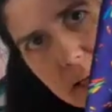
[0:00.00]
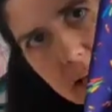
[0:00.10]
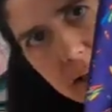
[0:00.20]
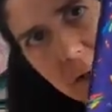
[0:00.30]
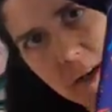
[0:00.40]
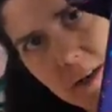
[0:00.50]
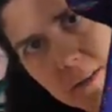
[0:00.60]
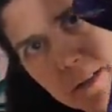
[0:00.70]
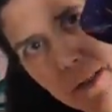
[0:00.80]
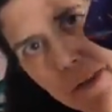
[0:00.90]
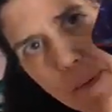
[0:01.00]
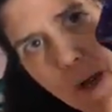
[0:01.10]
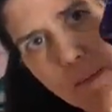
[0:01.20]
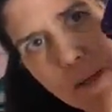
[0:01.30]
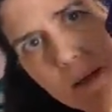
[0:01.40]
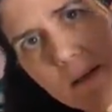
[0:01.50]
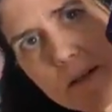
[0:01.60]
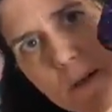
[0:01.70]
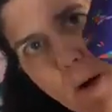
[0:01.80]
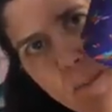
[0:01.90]
either at the moment.
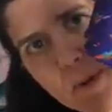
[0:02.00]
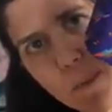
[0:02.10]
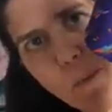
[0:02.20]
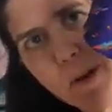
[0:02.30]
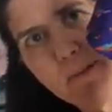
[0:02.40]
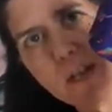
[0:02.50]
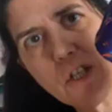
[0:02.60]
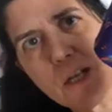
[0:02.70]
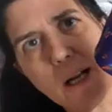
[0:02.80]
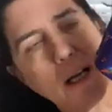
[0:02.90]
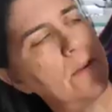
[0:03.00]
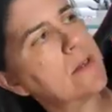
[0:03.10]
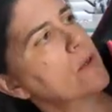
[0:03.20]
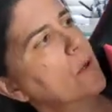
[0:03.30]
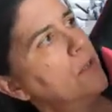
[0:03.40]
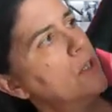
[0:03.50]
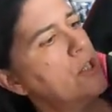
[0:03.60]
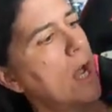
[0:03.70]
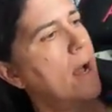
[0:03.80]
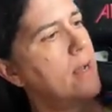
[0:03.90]
So I've done one of each colour that's on the
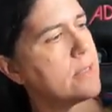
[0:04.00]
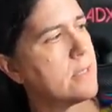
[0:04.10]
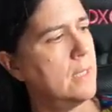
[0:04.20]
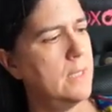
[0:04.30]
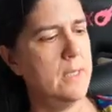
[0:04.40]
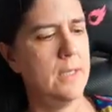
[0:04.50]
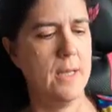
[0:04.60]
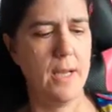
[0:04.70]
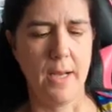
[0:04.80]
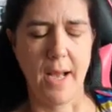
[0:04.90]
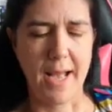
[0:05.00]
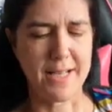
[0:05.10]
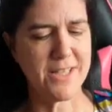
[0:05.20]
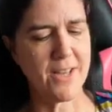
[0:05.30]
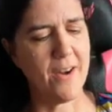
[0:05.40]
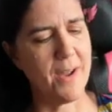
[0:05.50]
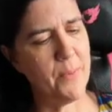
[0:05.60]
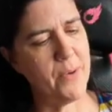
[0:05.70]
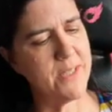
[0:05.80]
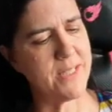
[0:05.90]
shirt, and I
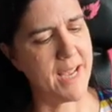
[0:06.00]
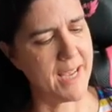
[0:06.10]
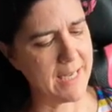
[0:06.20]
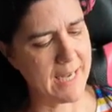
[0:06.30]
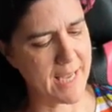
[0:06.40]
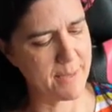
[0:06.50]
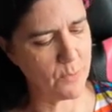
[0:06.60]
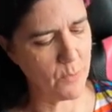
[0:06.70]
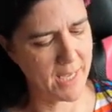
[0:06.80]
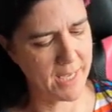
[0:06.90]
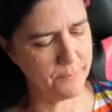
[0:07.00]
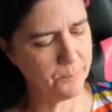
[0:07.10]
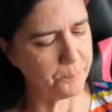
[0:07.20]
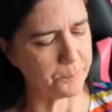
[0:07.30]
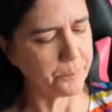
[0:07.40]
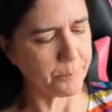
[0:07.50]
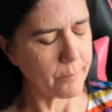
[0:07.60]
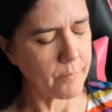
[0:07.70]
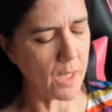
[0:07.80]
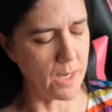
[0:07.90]
put a label in.
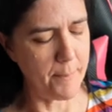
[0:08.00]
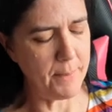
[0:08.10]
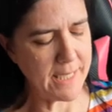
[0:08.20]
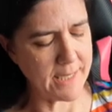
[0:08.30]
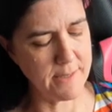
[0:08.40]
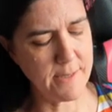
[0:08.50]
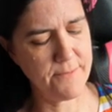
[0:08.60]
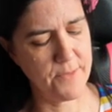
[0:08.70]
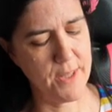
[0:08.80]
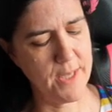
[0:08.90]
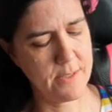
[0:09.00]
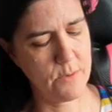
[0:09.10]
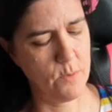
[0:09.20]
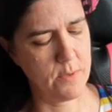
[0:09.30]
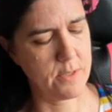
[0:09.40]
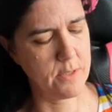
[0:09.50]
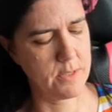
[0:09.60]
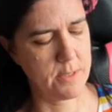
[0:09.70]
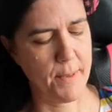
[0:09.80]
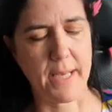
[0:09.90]
I believe this was
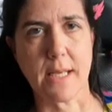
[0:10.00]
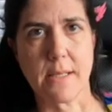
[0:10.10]
Specky